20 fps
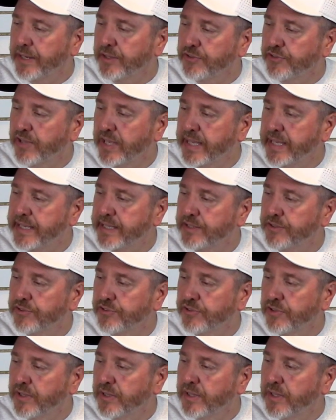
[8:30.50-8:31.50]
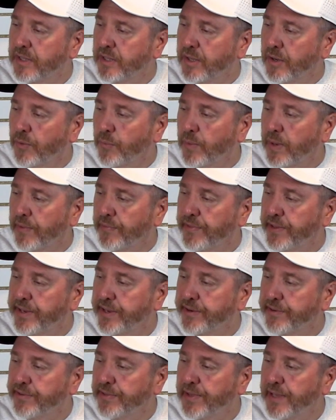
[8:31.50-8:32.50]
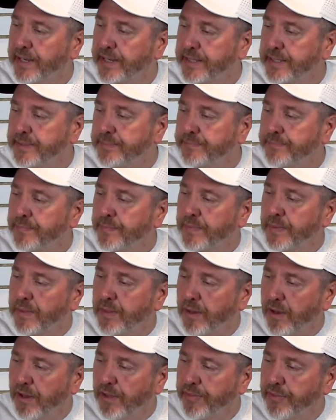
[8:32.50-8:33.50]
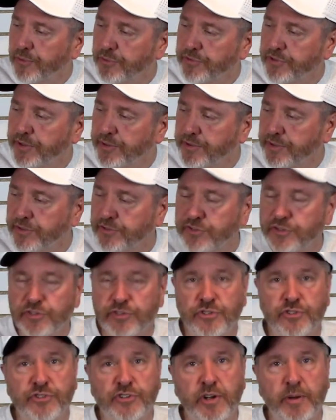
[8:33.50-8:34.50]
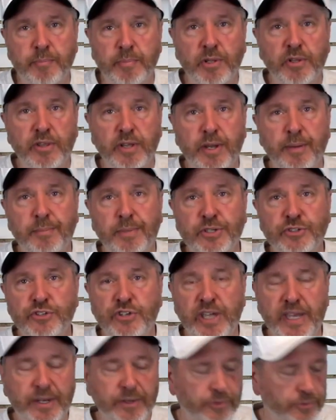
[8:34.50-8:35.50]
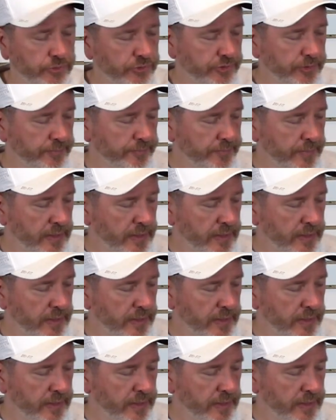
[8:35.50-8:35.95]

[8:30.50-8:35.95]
his hands, around the hairline, all those areas, just to start building up my shadows.